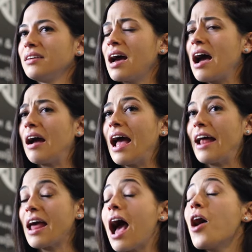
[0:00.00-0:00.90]
yeah,
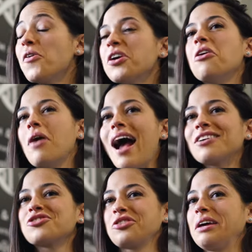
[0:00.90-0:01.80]
and oh no,
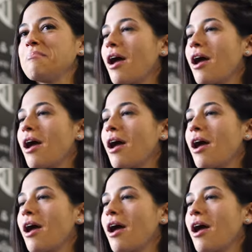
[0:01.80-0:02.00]
actually,